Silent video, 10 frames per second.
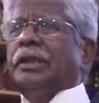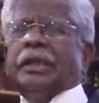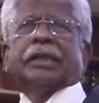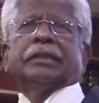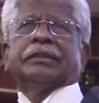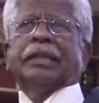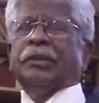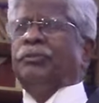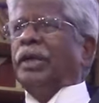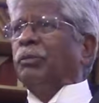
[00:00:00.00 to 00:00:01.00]
Let us
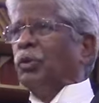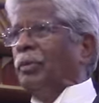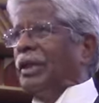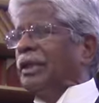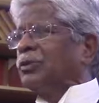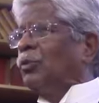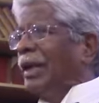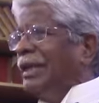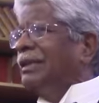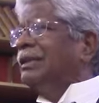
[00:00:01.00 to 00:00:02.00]
think for a moment as to why